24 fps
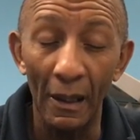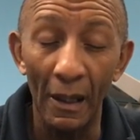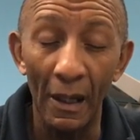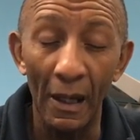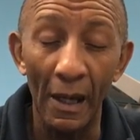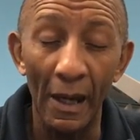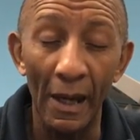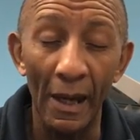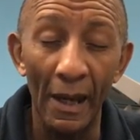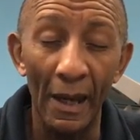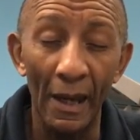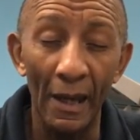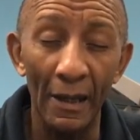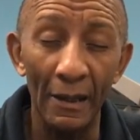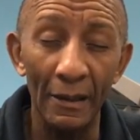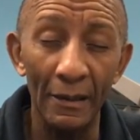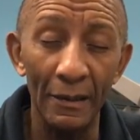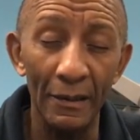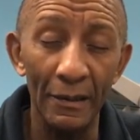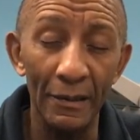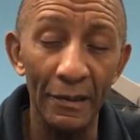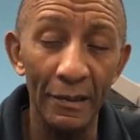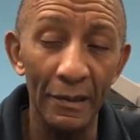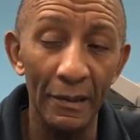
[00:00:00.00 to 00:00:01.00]

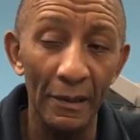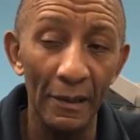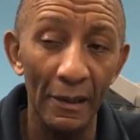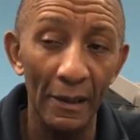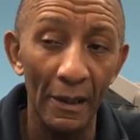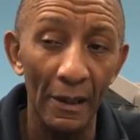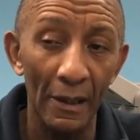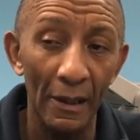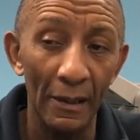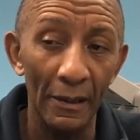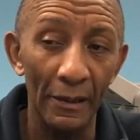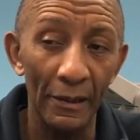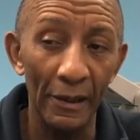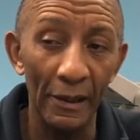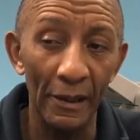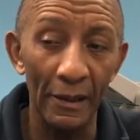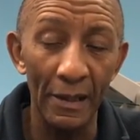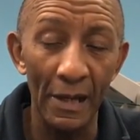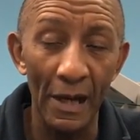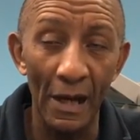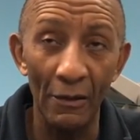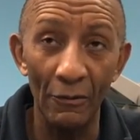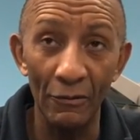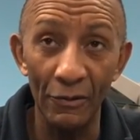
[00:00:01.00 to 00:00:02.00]
and the
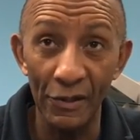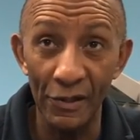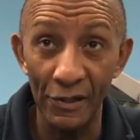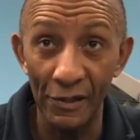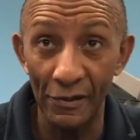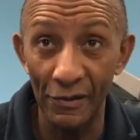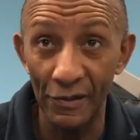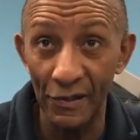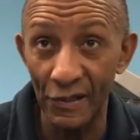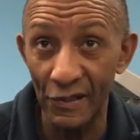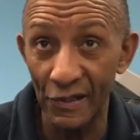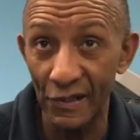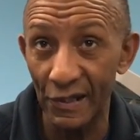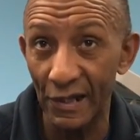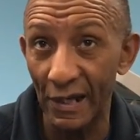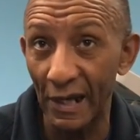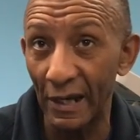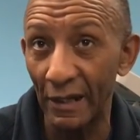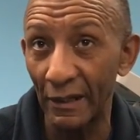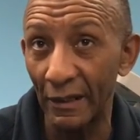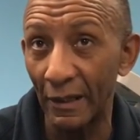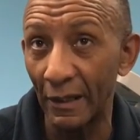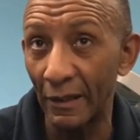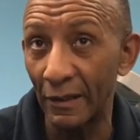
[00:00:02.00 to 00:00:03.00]
announcer
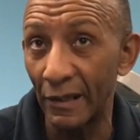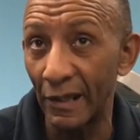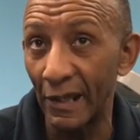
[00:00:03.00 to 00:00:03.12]
stated